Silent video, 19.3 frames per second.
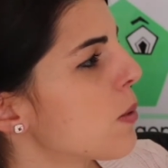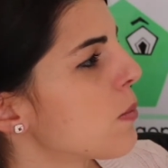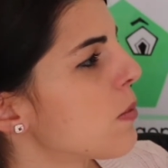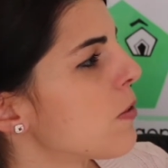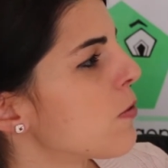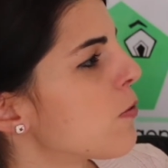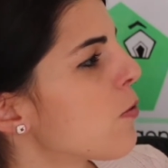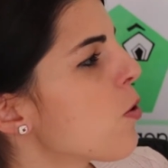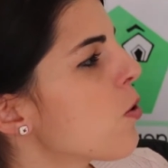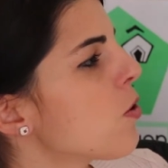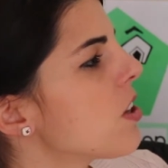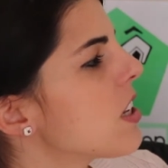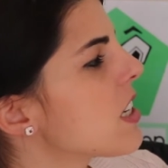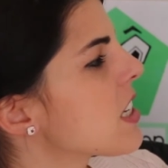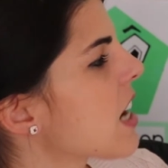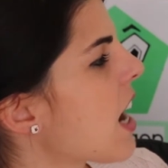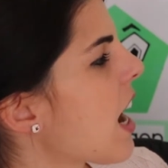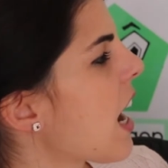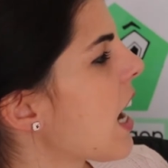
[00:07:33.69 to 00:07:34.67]
before the
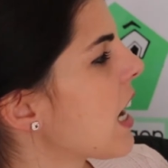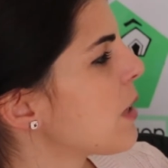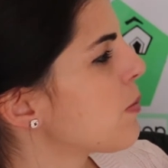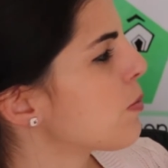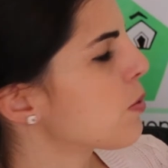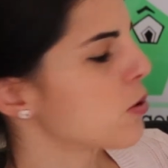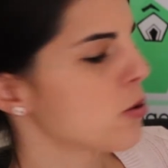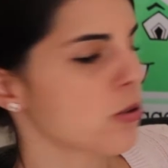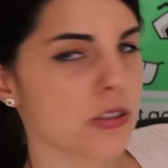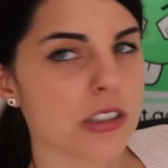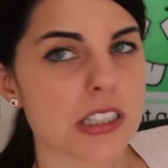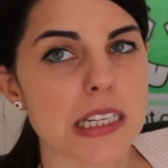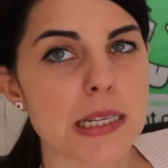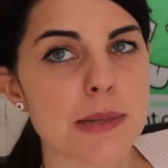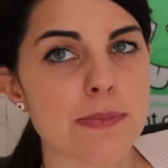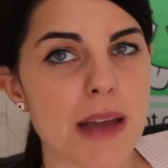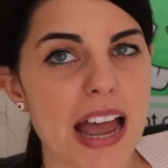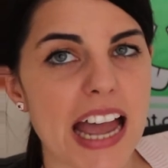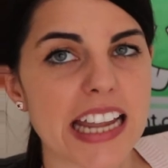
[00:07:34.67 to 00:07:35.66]
tide pulls
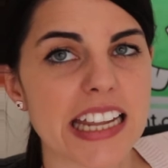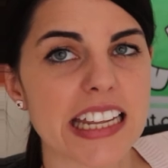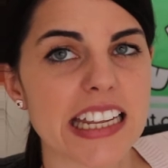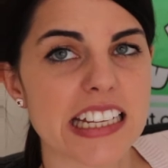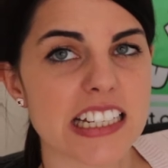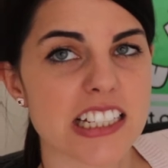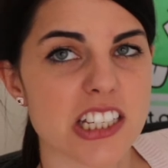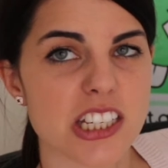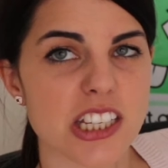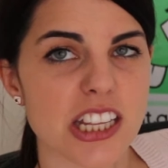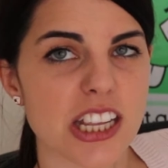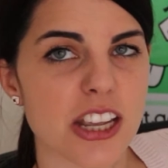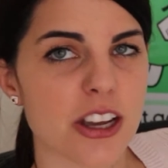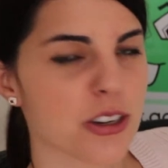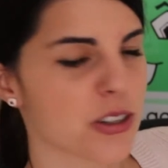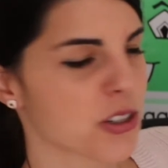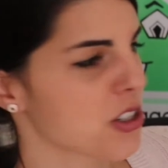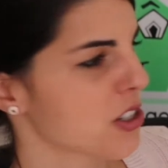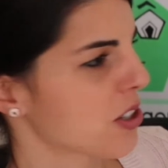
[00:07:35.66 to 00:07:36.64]
it back into
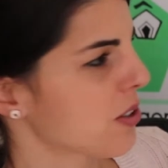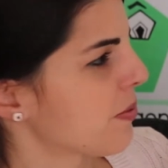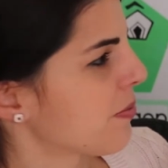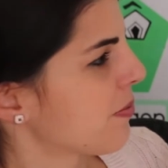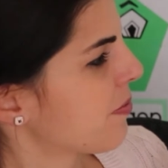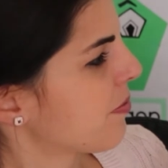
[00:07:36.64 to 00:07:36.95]
the ocean.